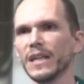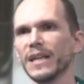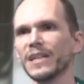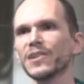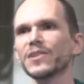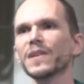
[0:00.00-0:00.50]

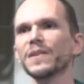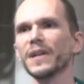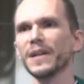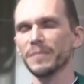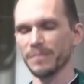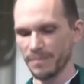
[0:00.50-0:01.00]
And here's the
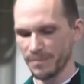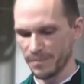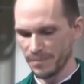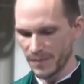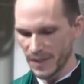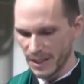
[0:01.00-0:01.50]
thing,
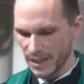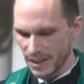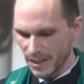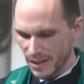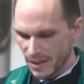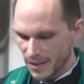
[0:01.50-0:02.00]

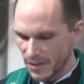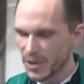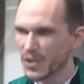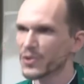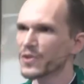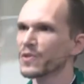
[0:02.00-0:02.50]

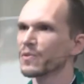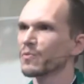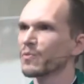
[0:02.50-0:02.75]
those